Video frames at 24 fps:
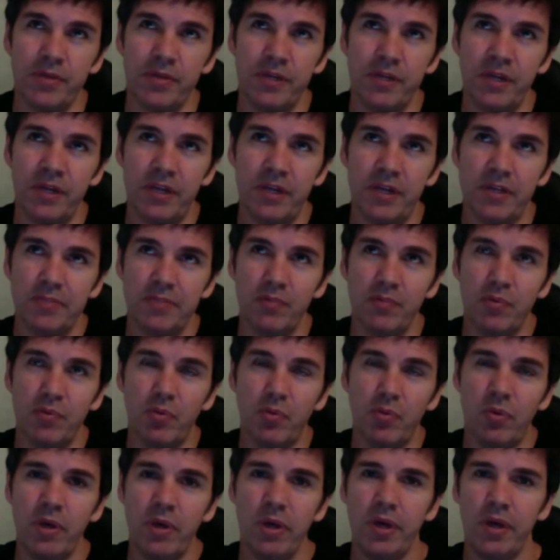It's
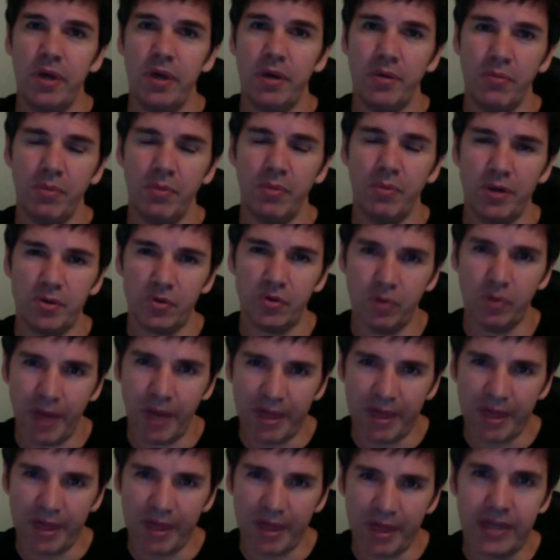more when I talk
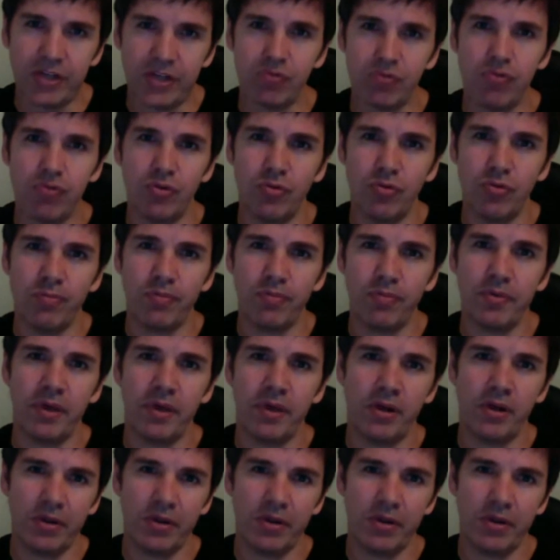about that age group